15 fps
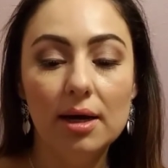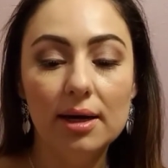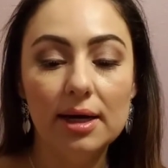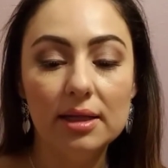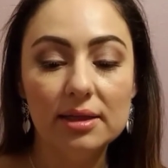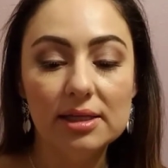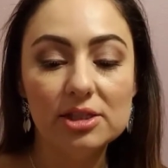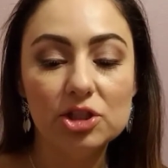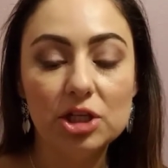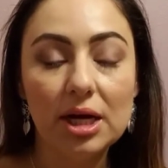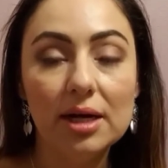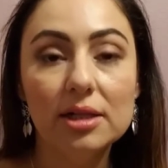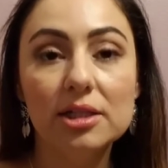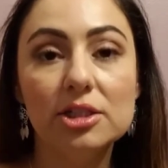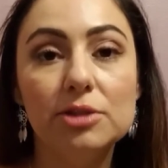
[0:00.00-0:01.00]
in this
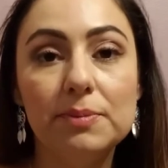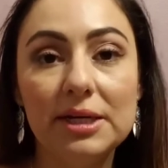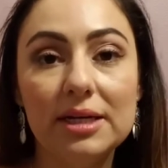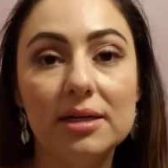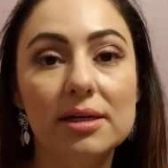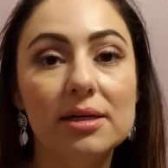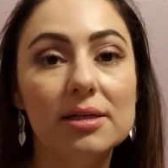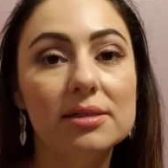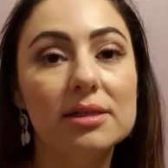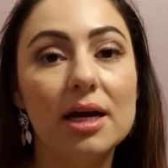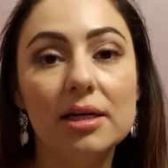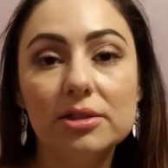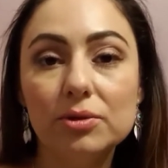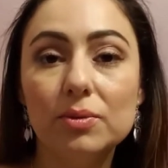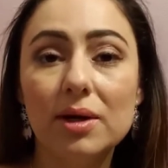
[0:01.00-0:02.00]
challenge, because
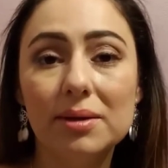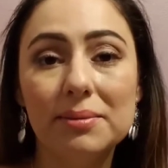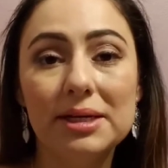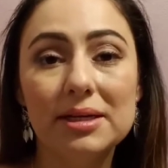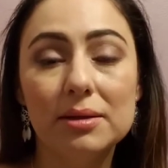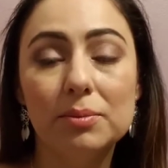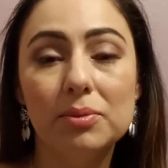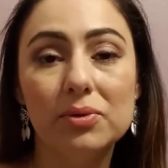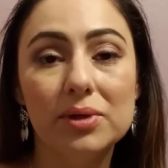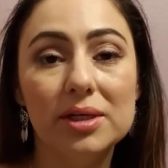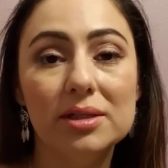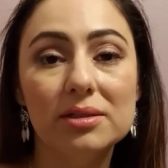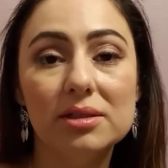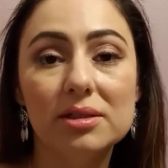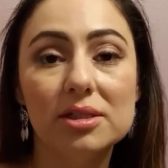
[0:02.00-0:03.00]
I do want to make it a
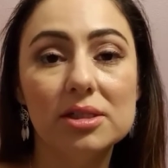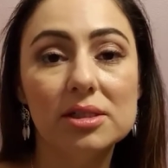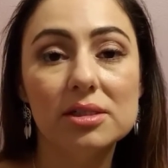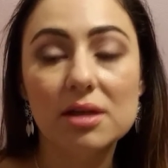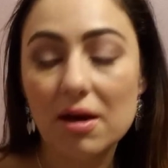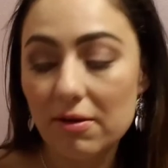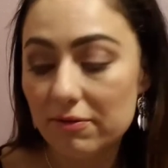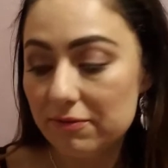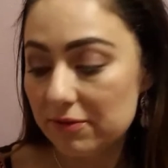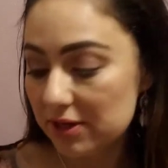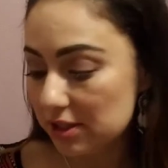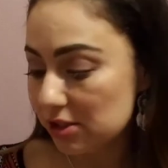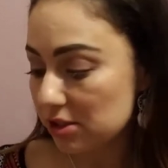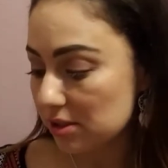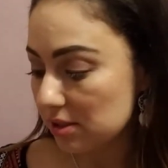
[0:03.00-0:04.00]
point to just
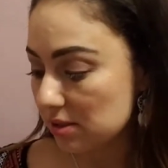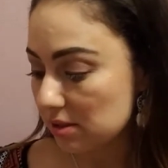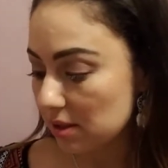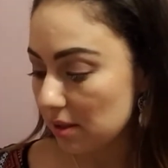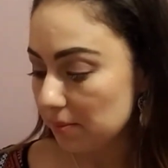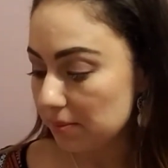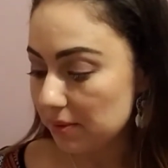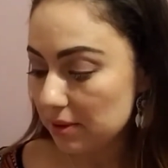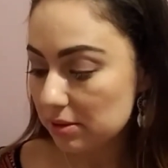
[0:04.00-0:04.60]
finish this up.